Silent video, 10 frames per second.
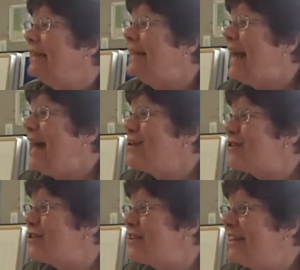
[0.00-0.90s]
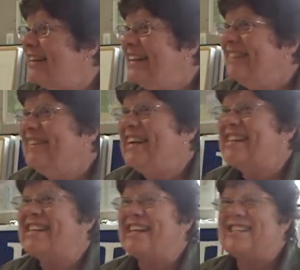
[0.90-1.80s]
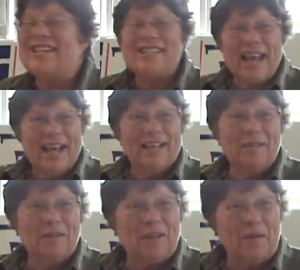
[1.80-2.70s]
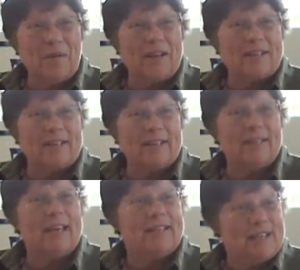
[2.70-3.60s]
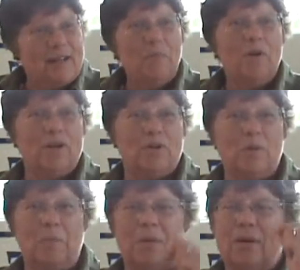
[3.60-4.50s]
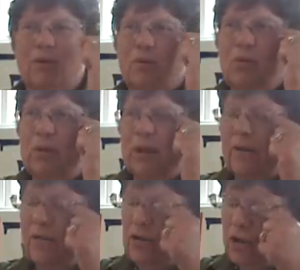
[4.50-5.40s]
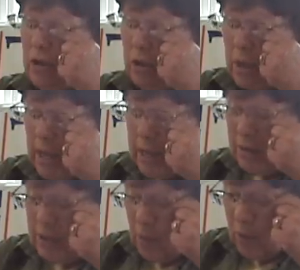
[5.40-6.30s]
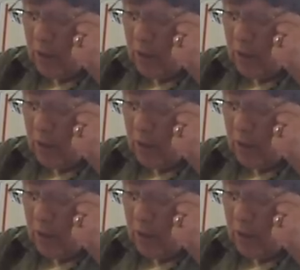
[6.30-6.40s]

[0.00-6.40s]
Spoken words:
Yes, because that's exactly what they wanted. They did want to appeal the ruling of the chair. They